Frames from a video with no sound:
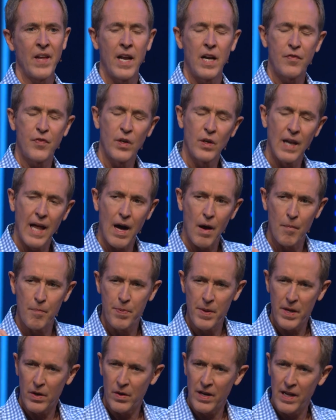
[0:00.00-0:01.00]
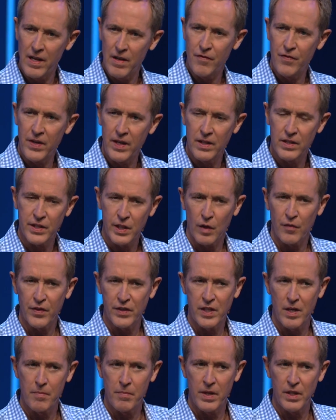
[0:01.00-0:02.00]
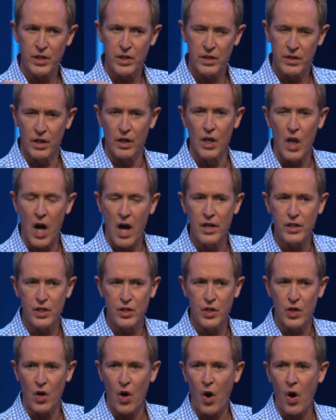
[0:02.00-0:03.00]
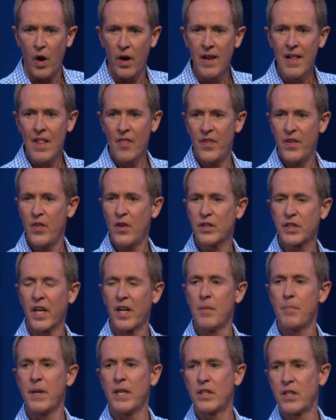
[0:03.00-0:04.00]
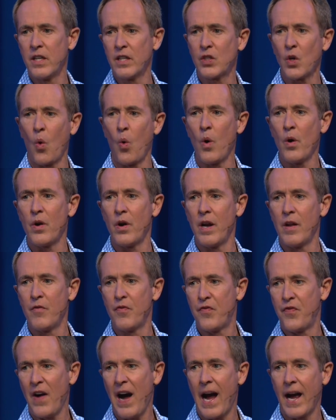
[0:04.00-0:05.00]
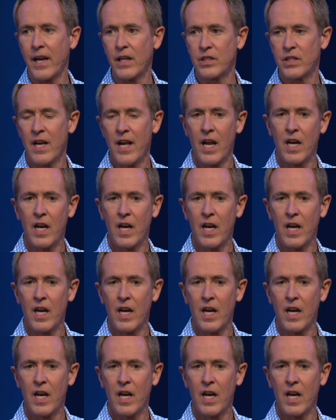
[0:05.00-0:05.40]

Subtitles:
And if you allow bitter envy and selfish ambition to lodge in your heart, then there's going to be disorder and fights.